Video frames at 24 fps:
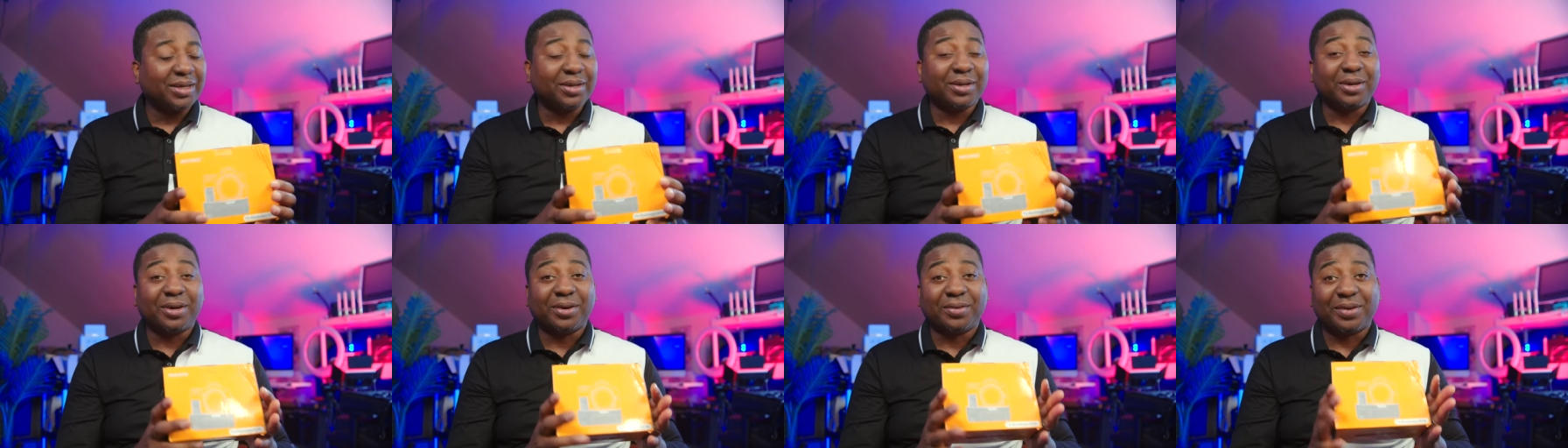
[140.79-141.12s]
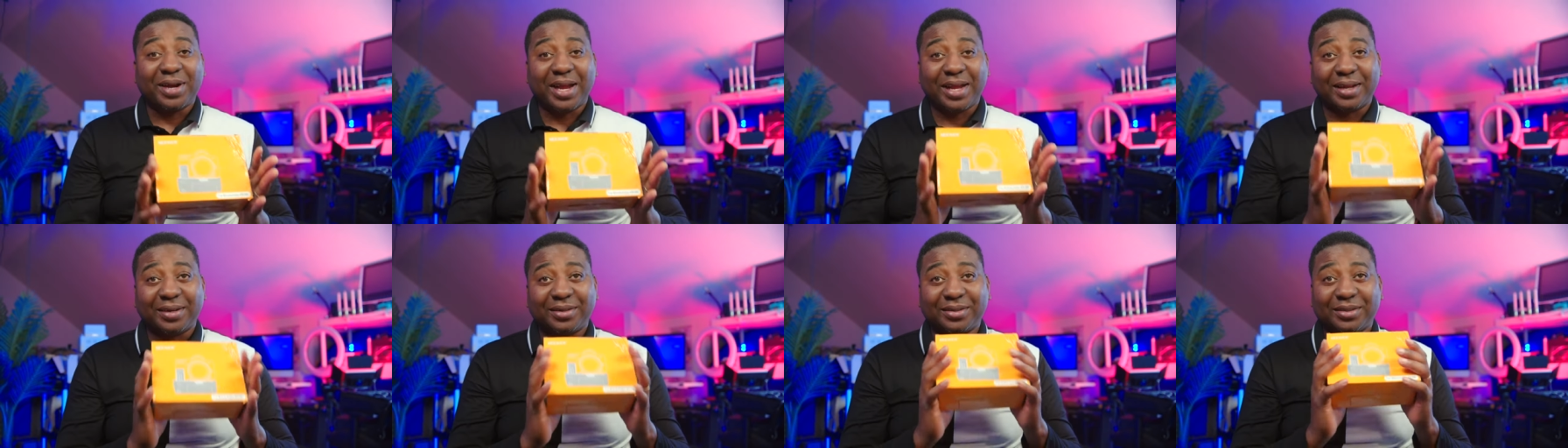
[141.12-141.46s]
All
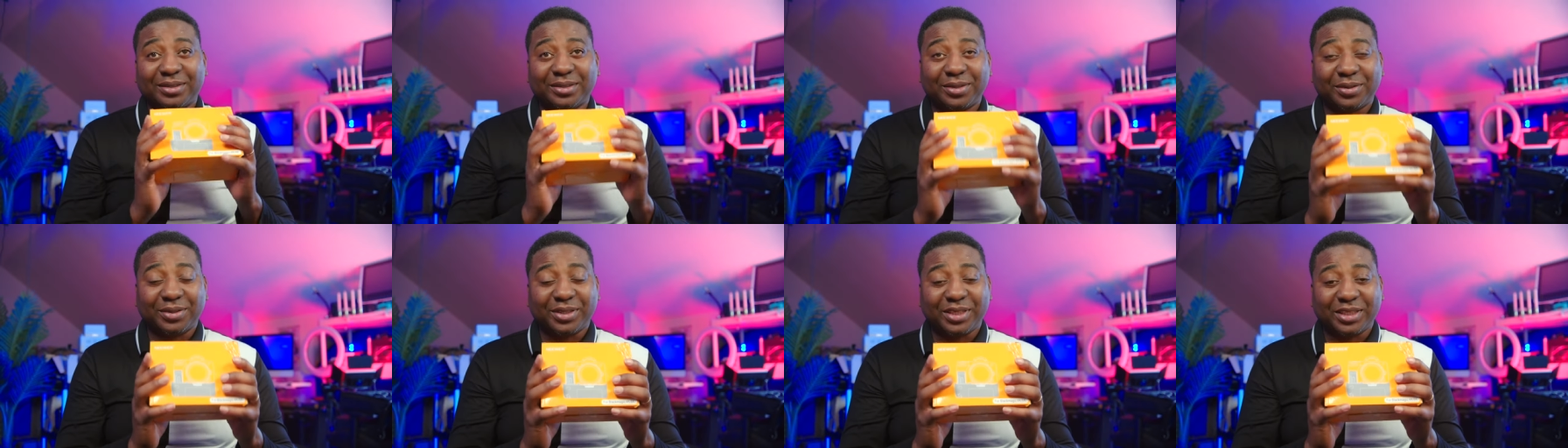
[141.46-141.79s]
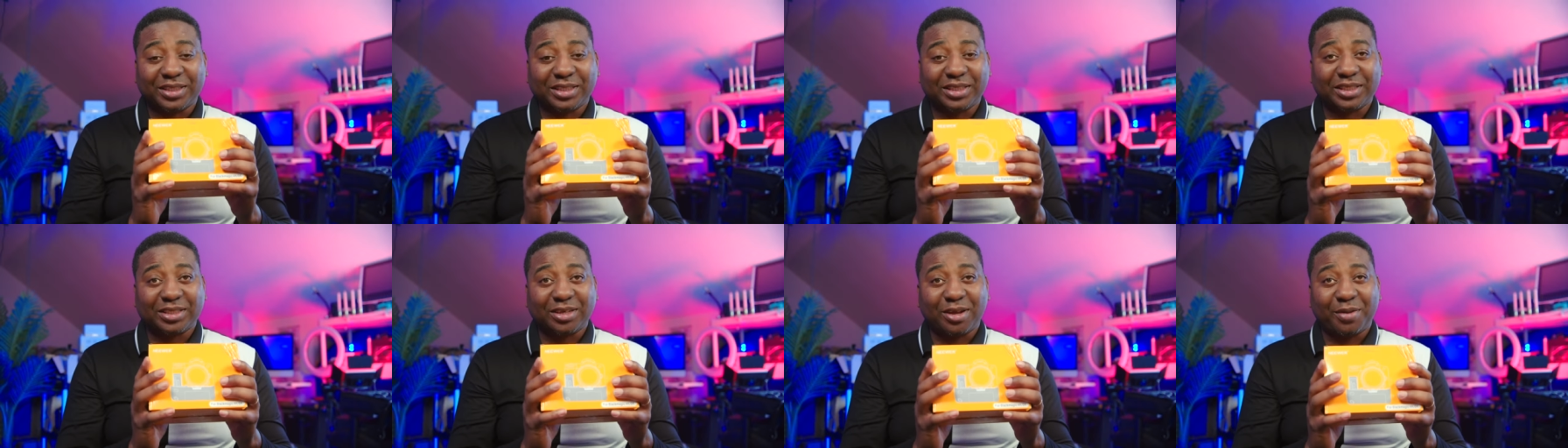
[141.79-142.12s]
right, so
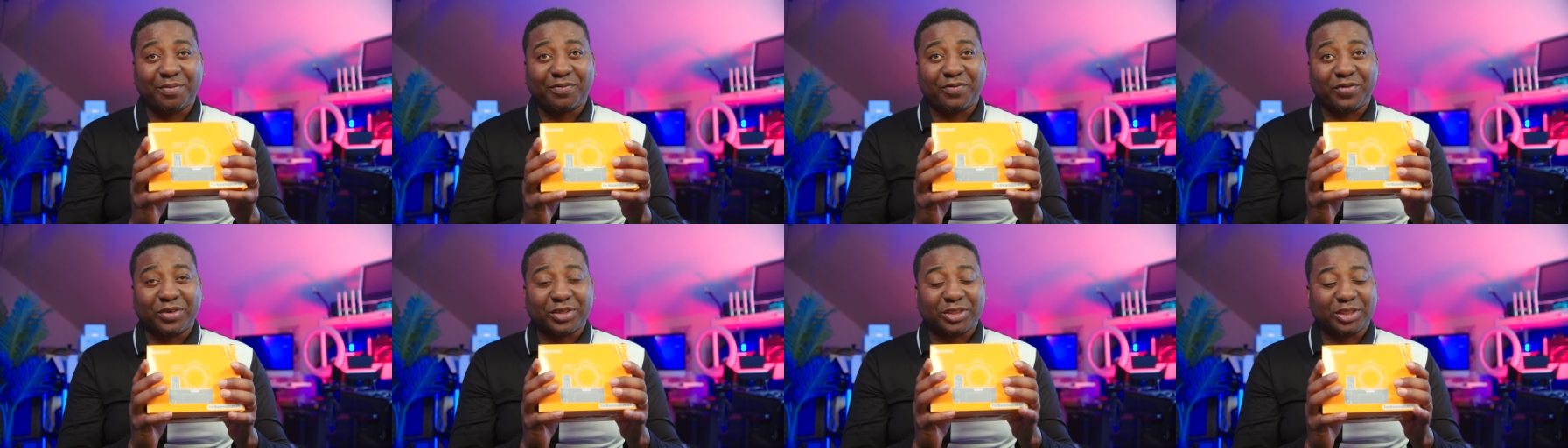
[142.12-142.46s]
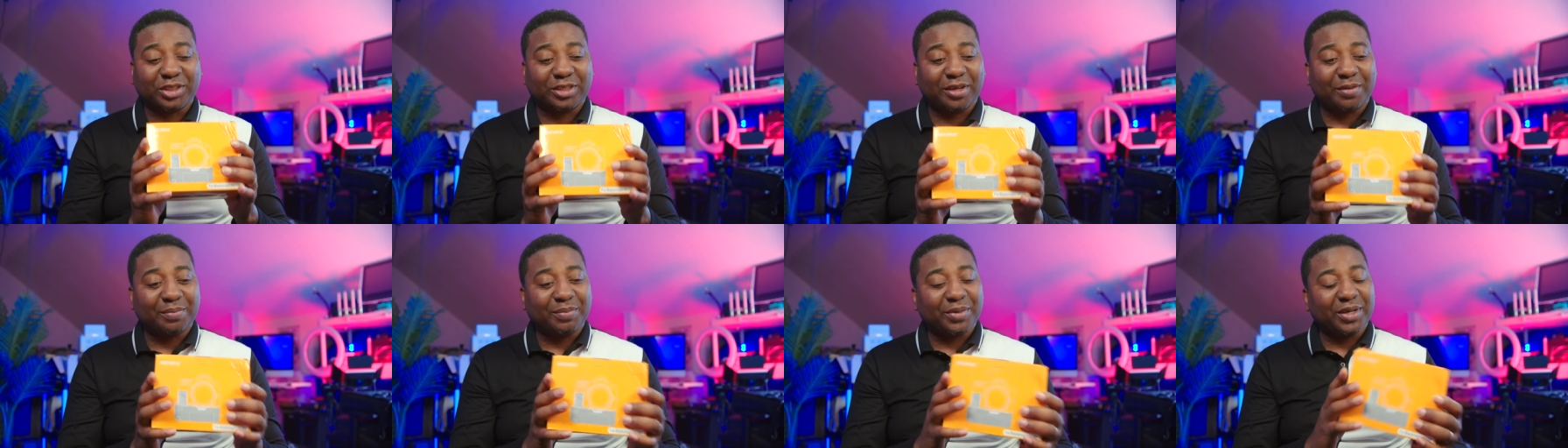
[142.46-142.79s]
this is up for
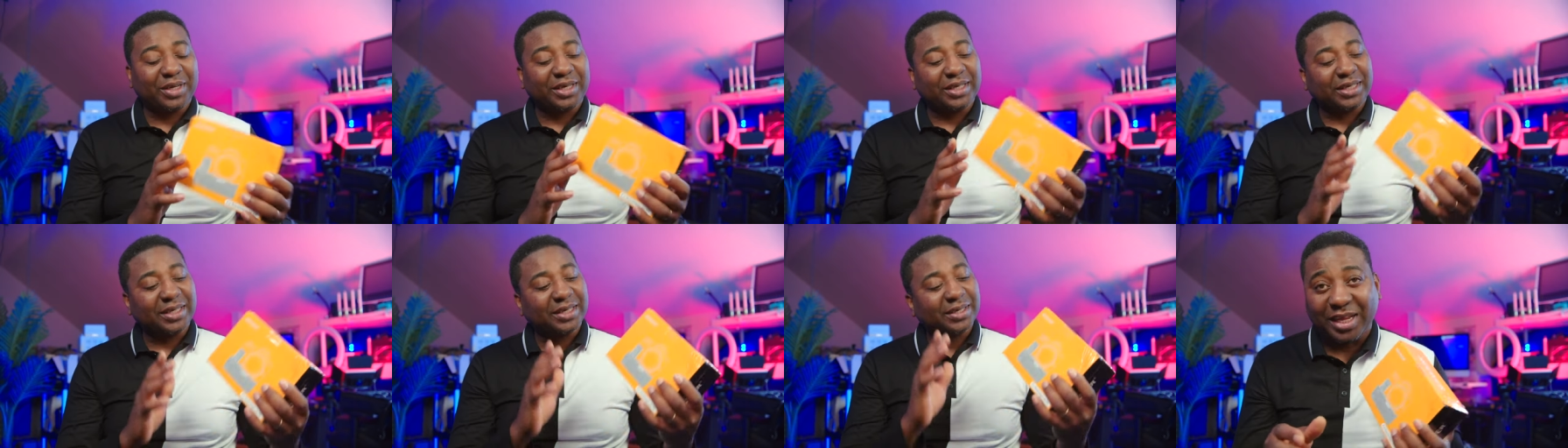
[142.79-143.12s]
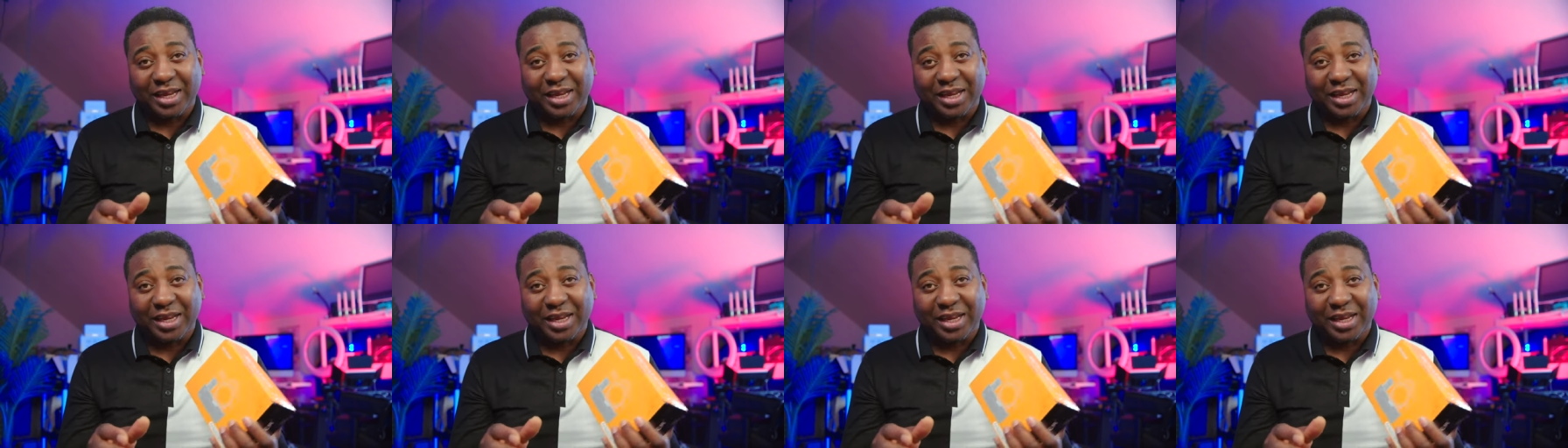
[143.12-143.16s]
somebody.